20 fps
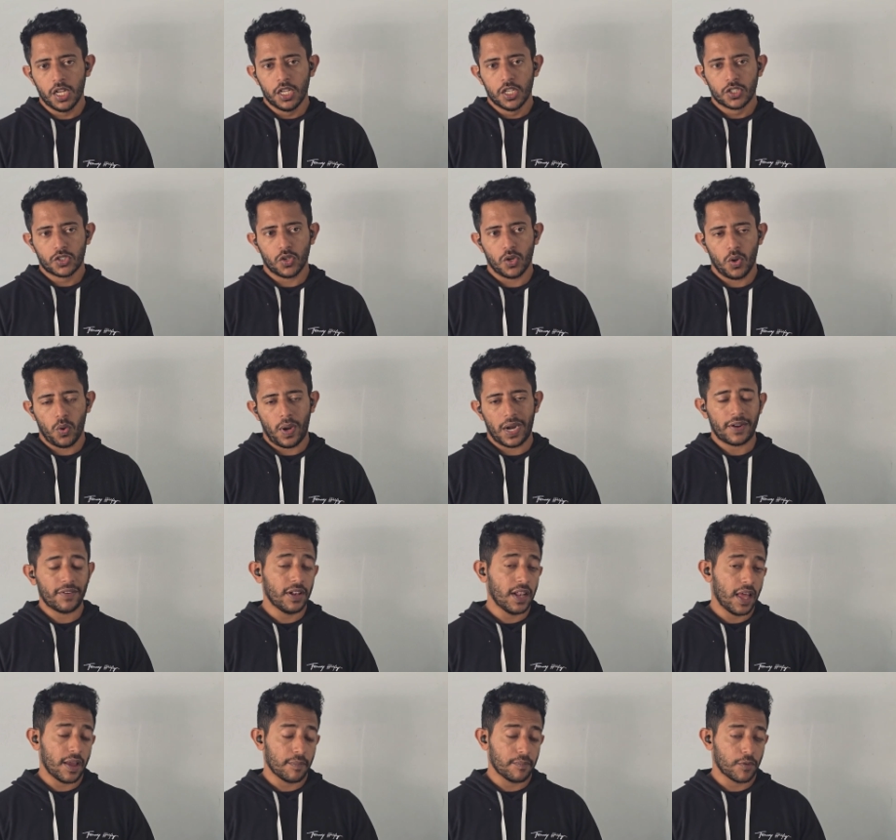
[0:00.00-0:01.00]
So what
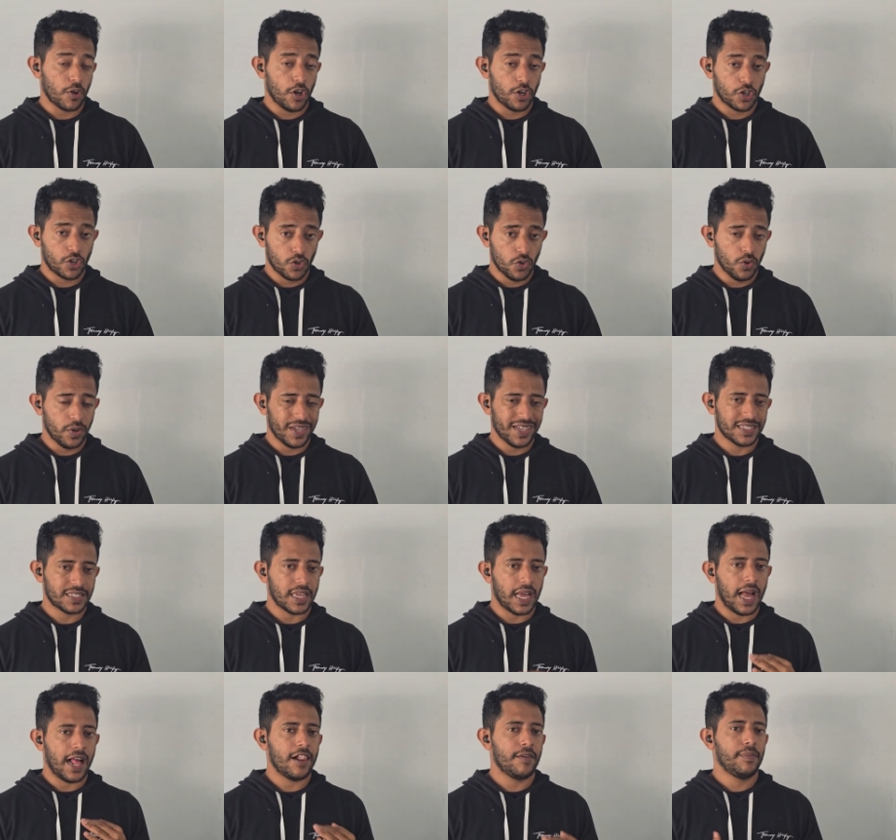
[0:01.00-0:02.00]
I'm going to do
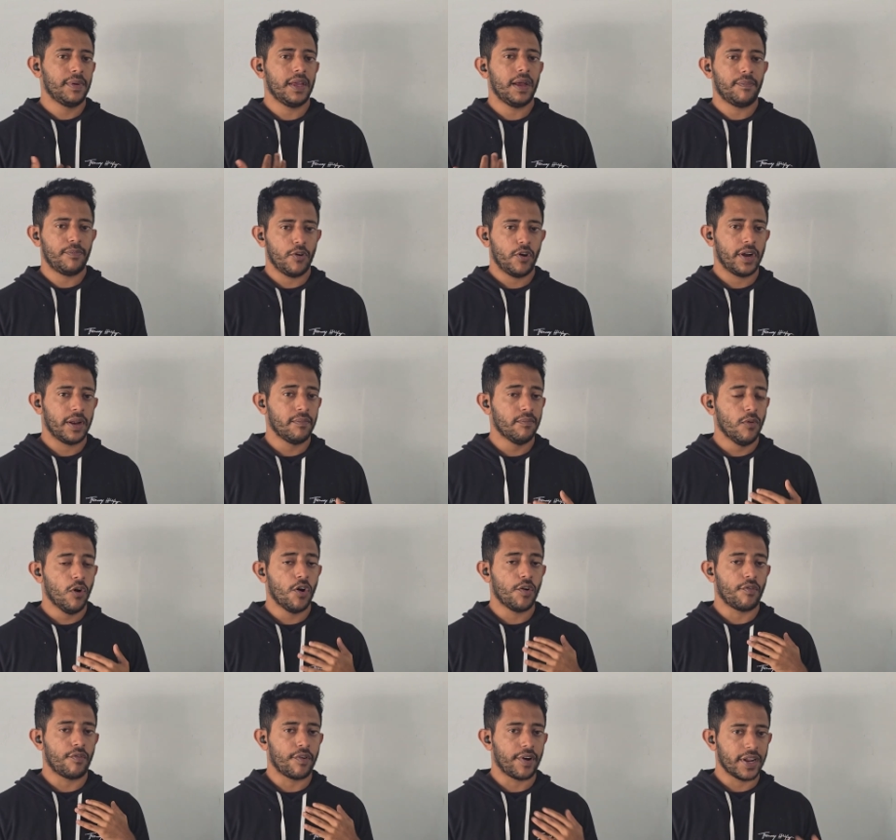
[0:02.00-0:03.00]
is I'll be uploading
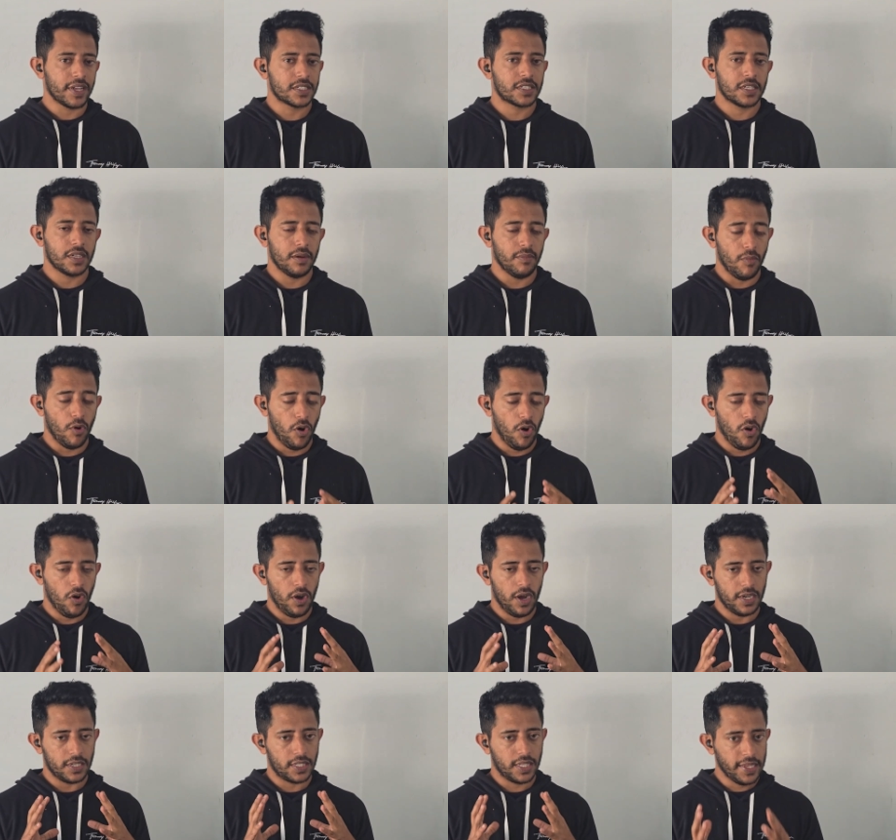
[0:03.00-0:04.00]
more recent,
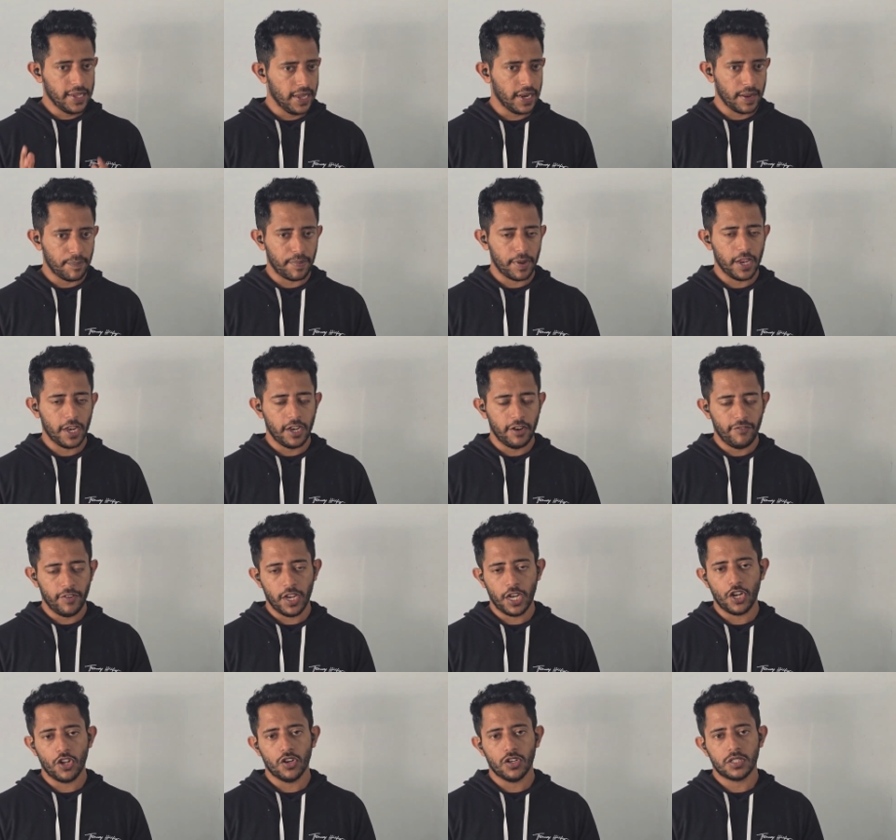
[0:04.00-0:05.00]
more theory
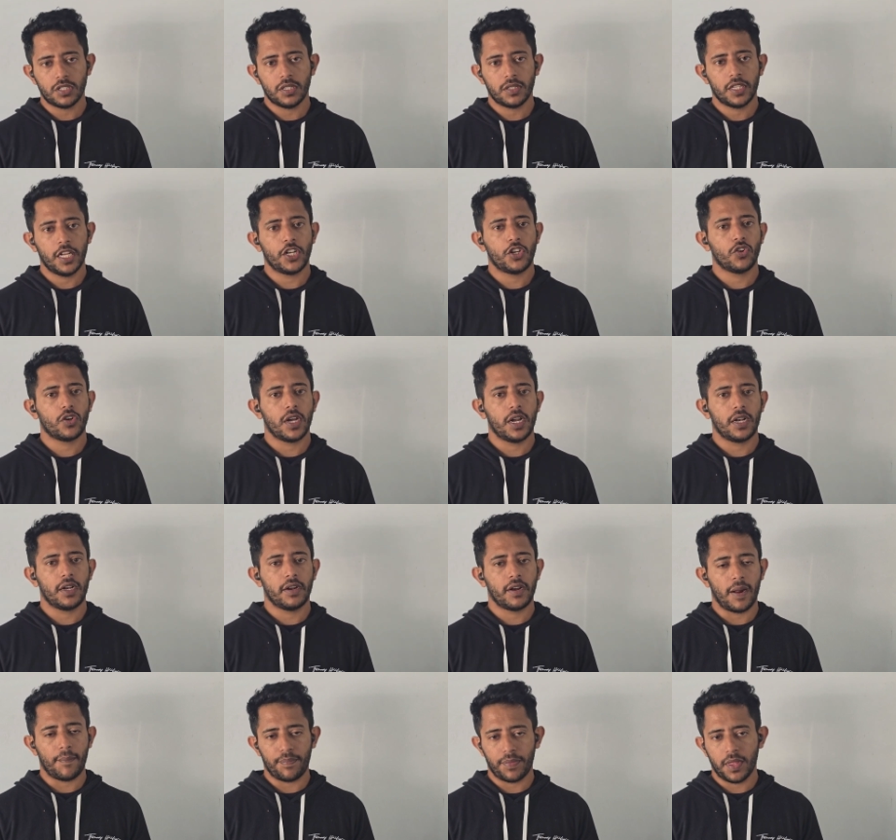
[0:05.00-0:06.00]
videos that you can
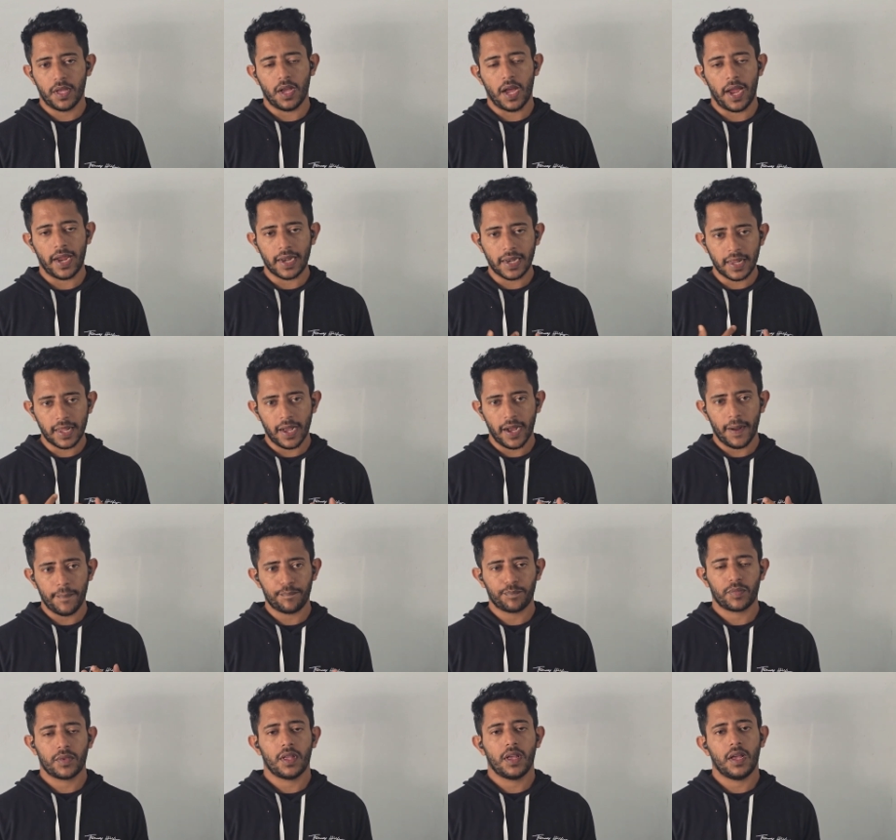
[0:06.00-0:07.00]
grab the idea
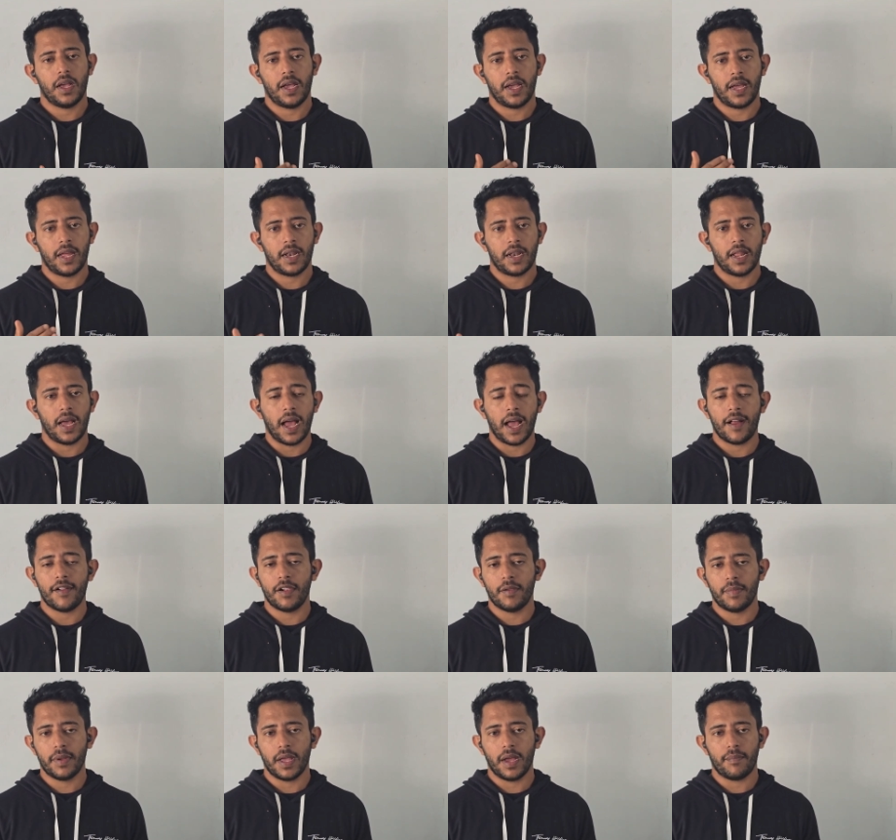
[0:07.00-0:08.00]
and
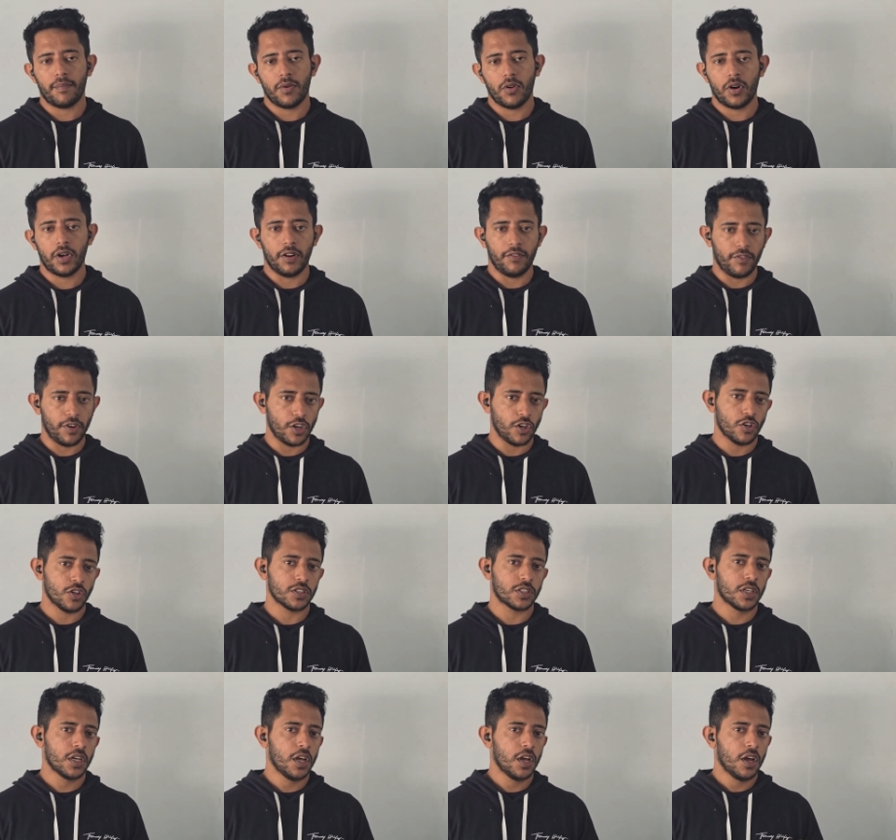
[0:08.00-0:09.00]
I'll be uploading
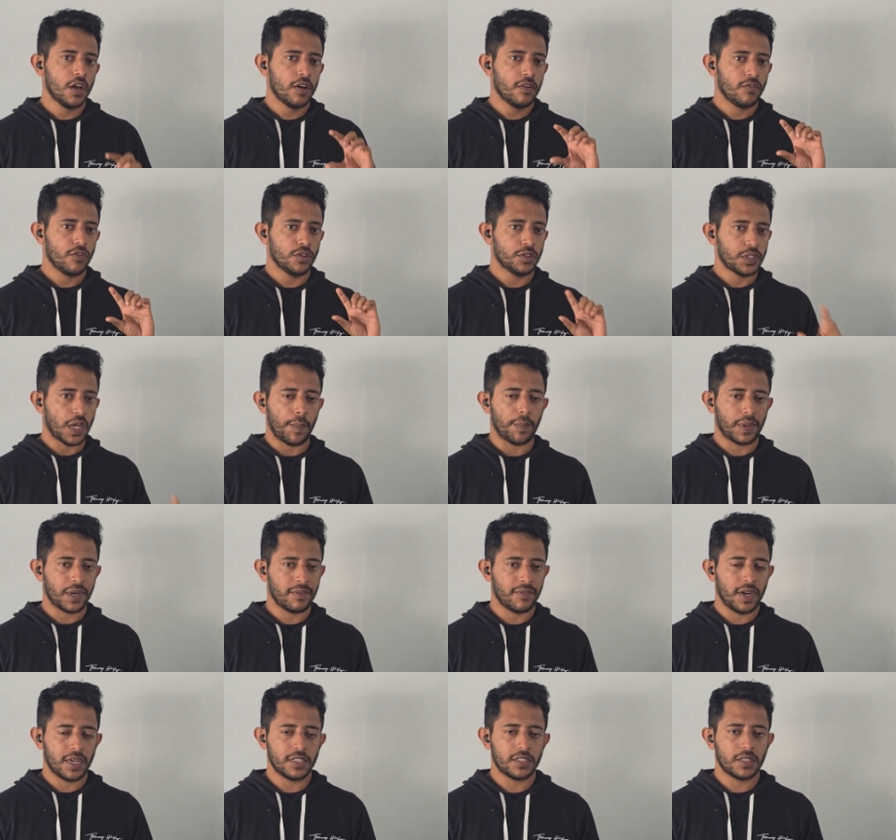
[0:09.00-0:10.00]
videos for chapter
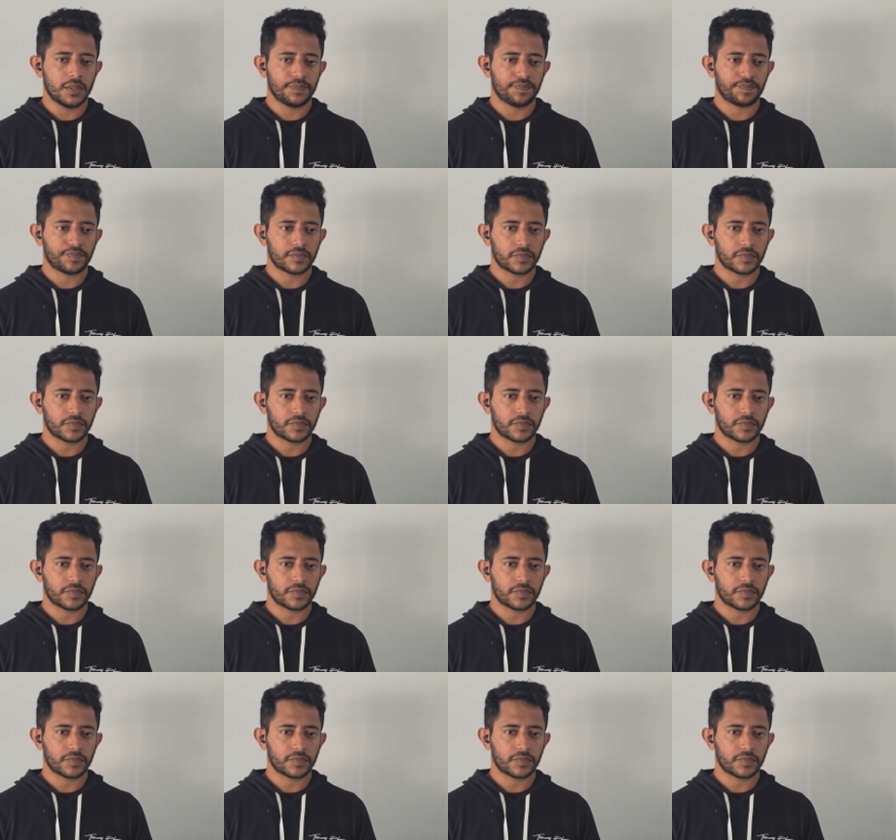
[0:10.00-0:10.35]
wise